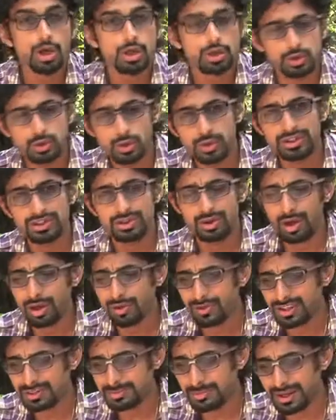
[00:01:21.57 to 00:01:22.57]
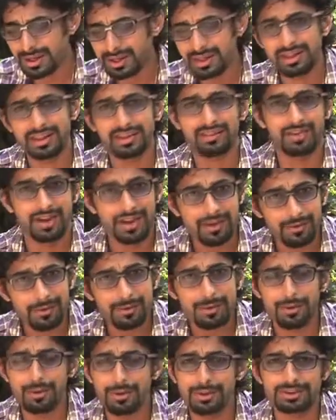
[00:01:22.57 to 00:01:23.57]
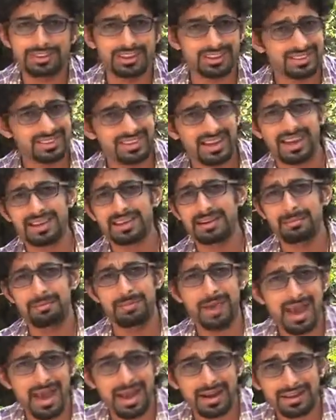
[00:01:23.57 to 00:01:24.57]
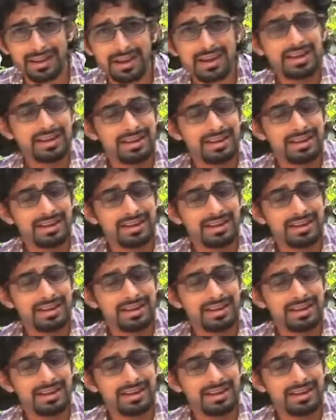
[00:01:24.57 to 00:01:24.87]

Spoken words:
So it's always better, like wherever we go, just carry a bag.